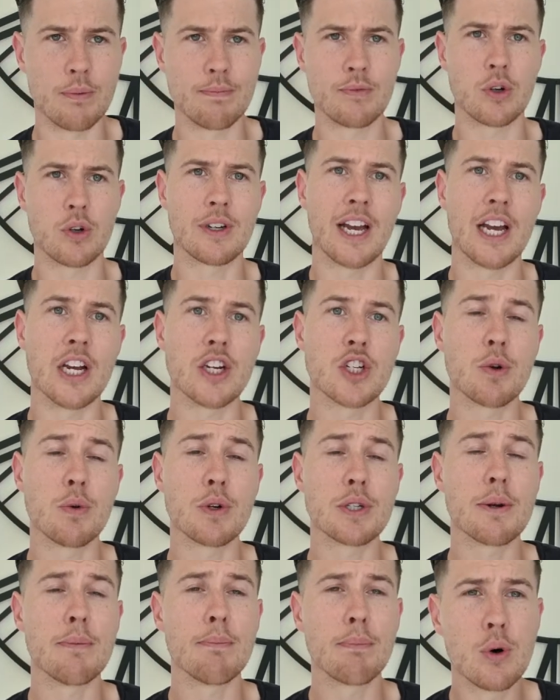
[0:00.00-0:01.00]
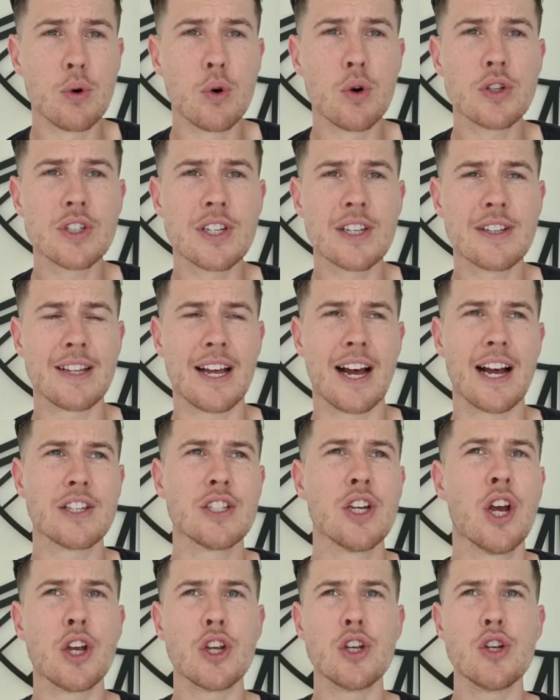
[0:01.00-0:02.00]
Okay, so it's important that
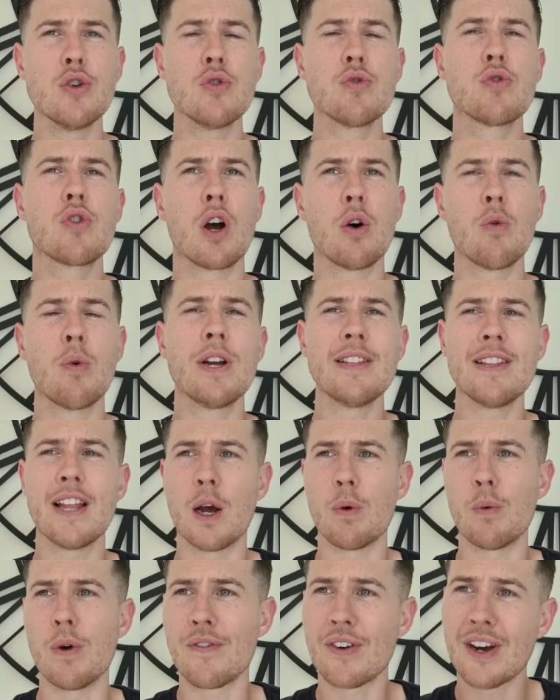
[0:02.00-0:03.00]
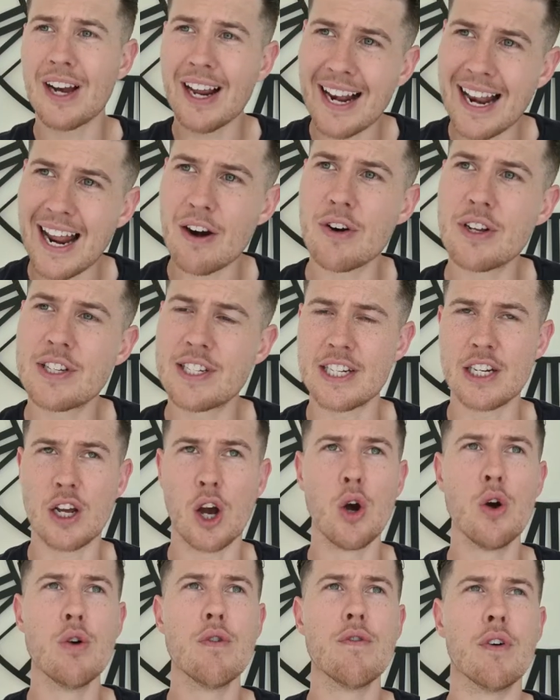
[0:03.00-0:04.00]
you go in there with clarity
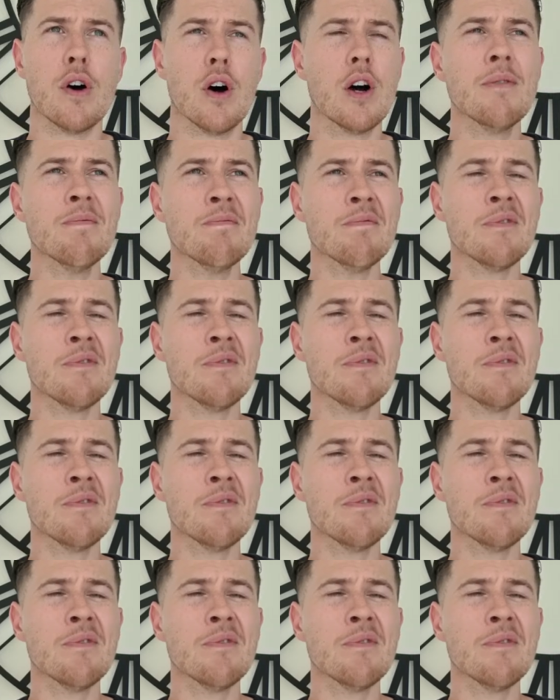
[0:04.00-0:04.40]
over